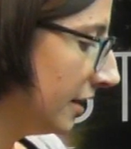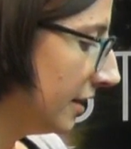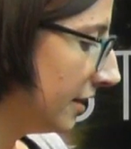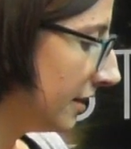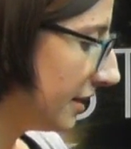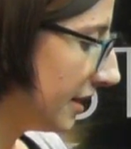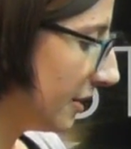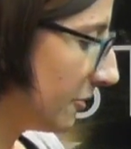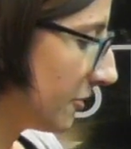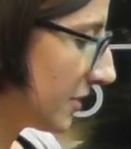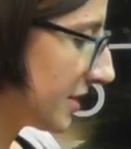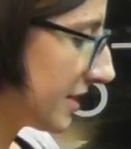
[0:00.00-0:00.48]

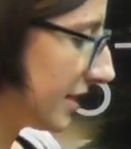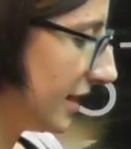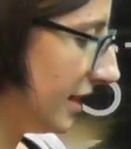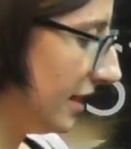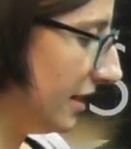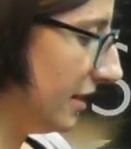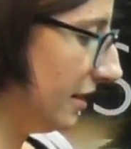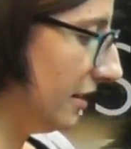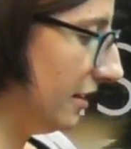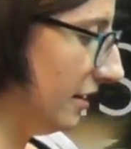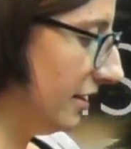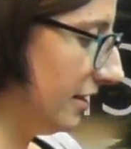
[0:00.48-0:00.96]
There
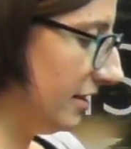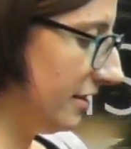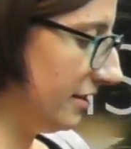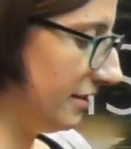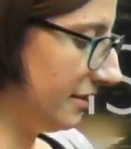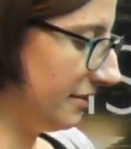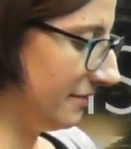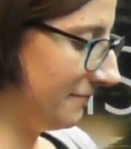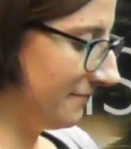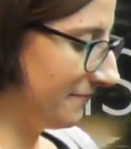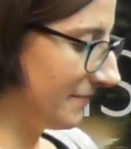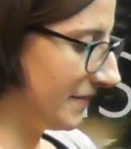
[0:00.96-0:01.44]

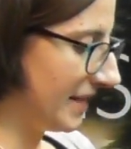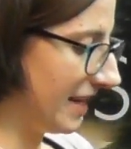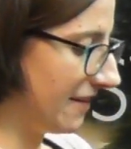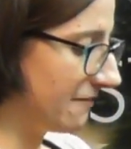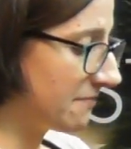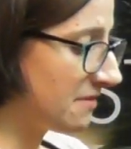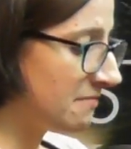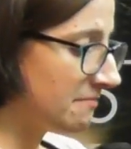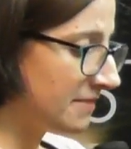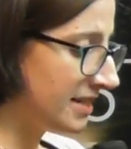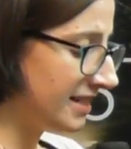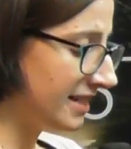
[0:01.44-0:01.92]
have
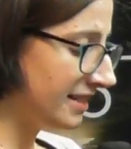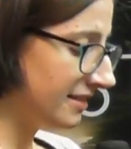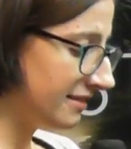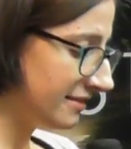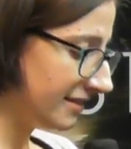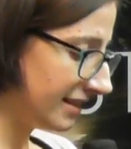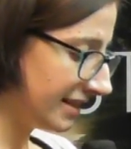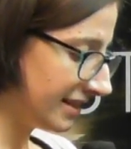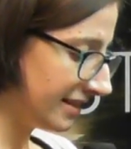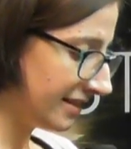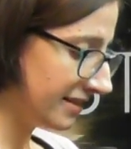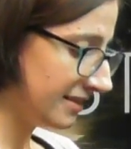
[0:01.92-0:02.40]
been many
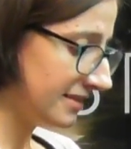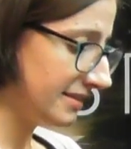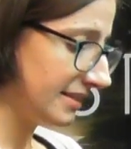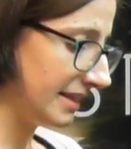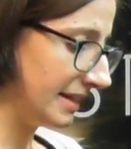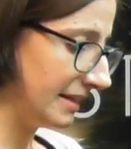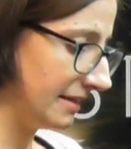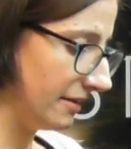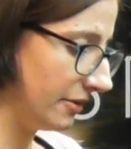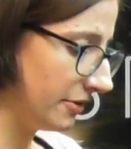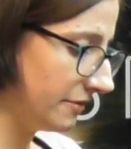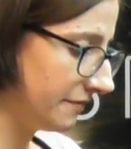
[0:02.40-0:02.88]
things
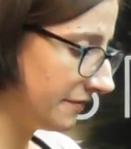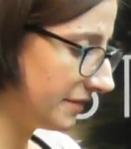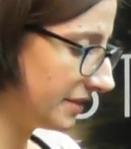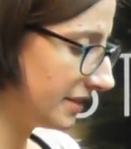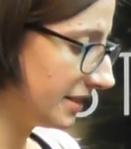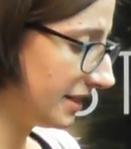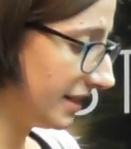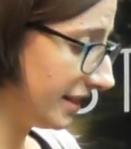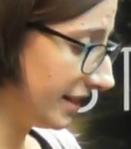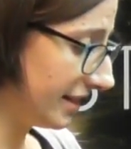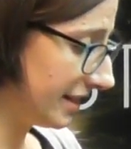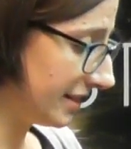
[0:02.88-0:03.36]
over the
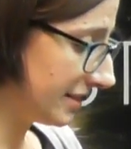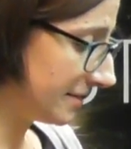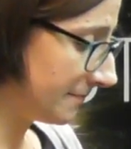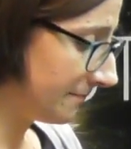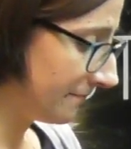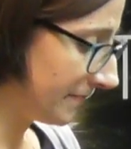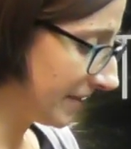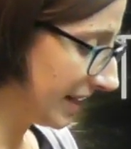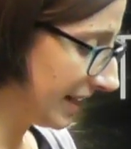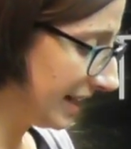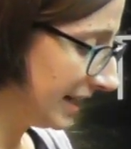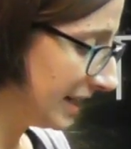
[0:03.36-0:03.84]
years.
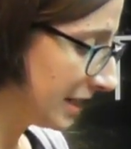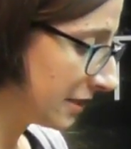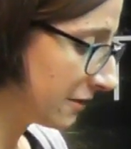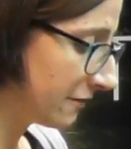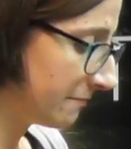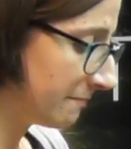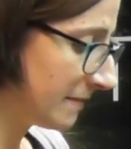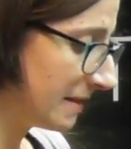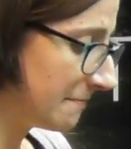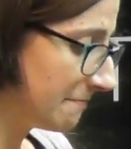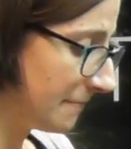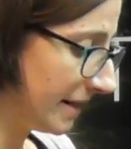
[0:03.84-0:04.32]
The healing of
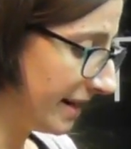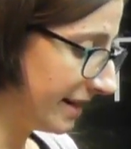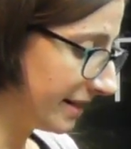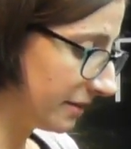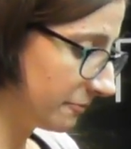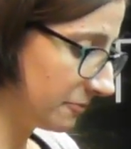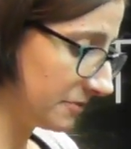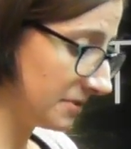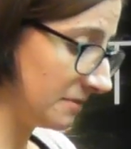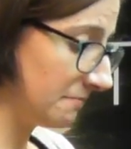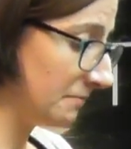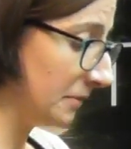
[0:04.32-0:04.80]
my back
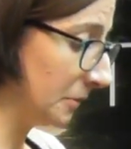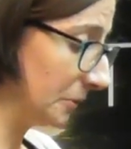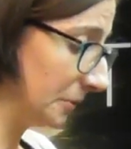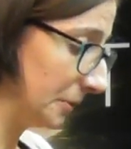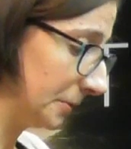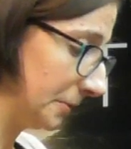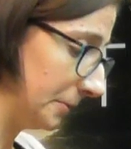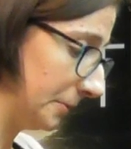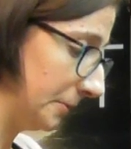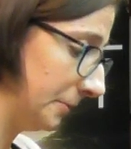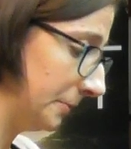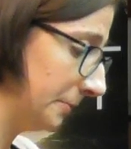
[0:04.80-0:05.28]
was a
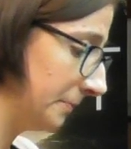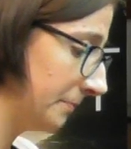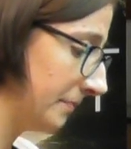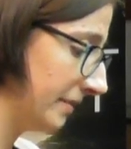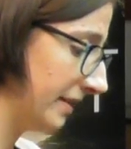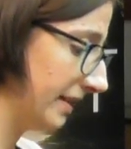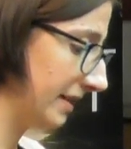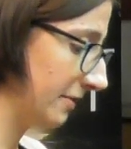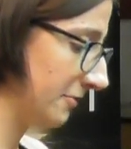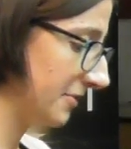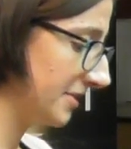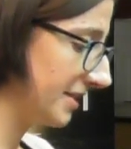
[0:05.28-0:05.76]
miracle,
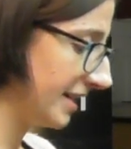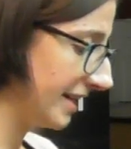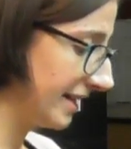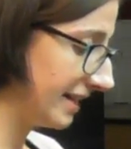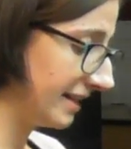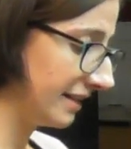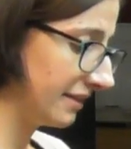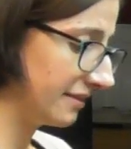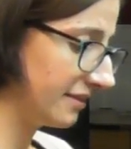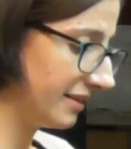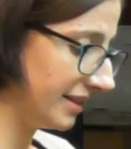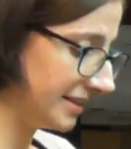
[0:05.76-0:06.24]
and I was
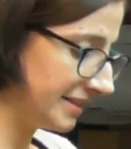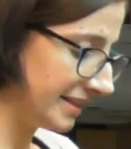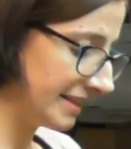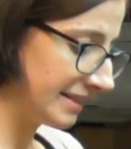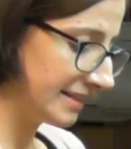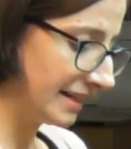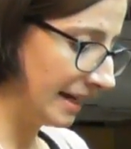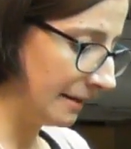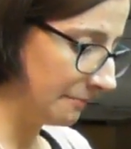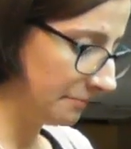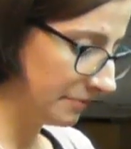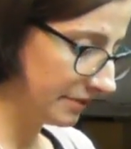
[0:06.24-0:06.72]
taking 13
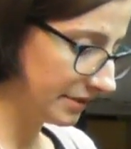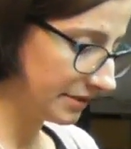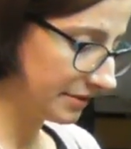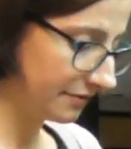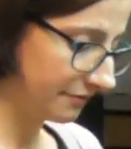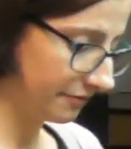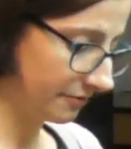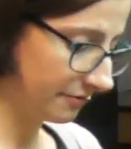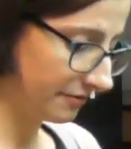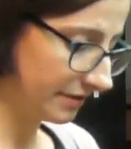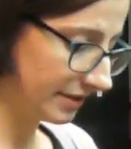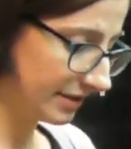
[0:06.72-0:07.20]
tablets
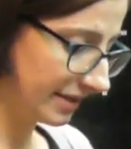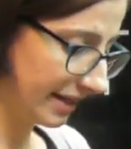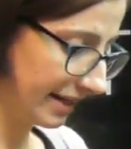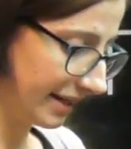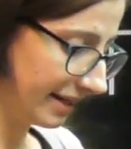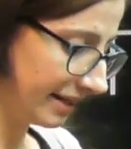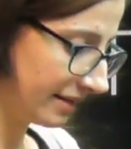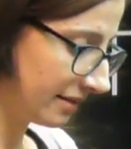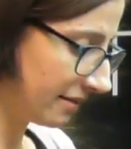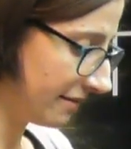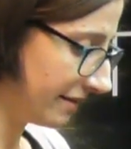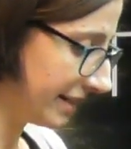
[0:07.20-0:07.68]
through the day
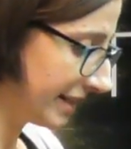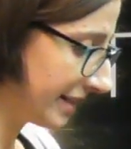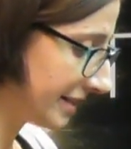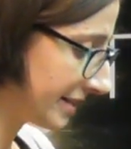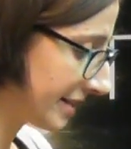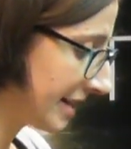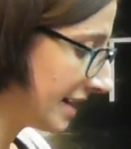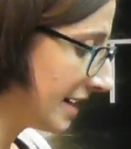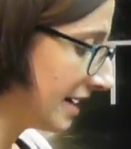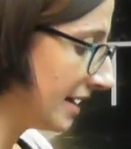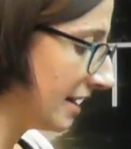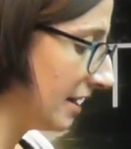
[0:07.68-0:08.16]
and night.
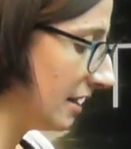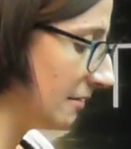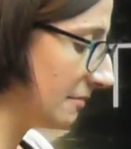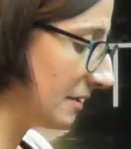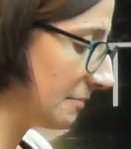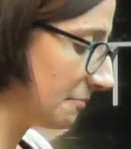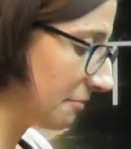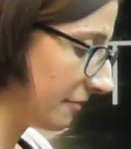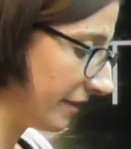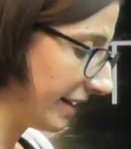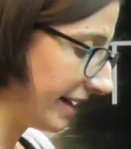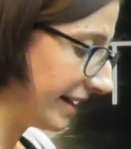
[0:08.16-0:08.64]
And we
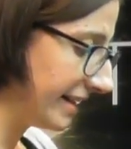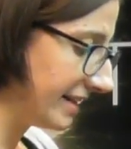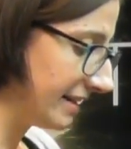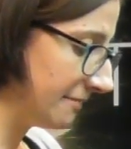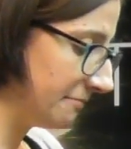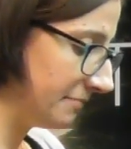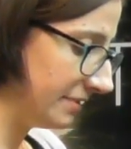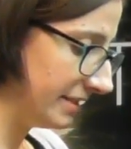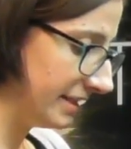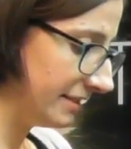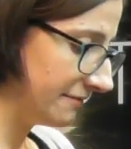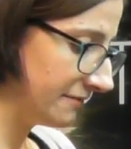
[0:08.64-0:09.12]
prayed and
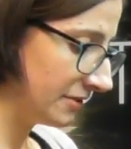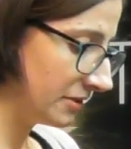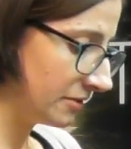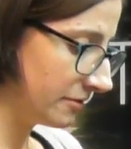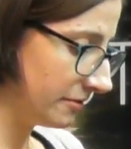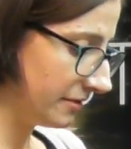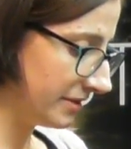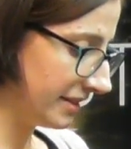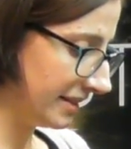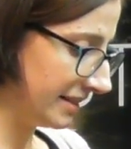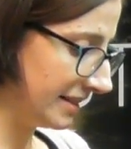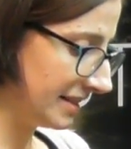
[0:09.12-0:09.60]
believed in
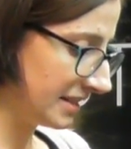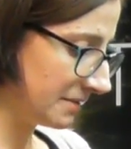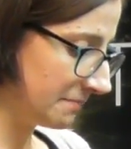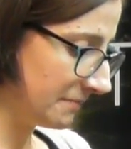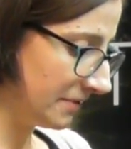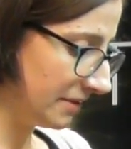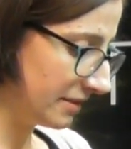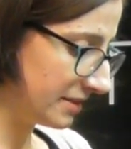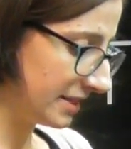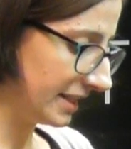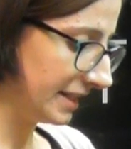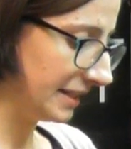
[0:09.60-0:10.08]
God, and his
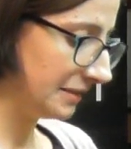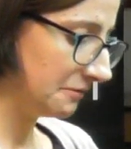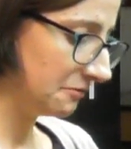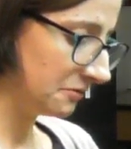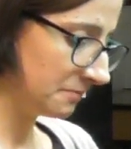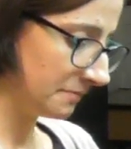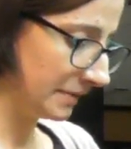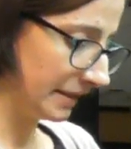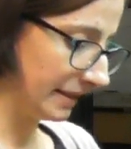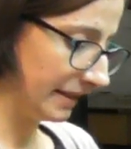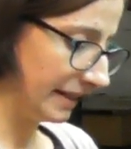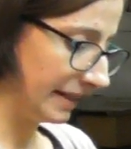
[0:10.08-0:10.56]
mercy healed me.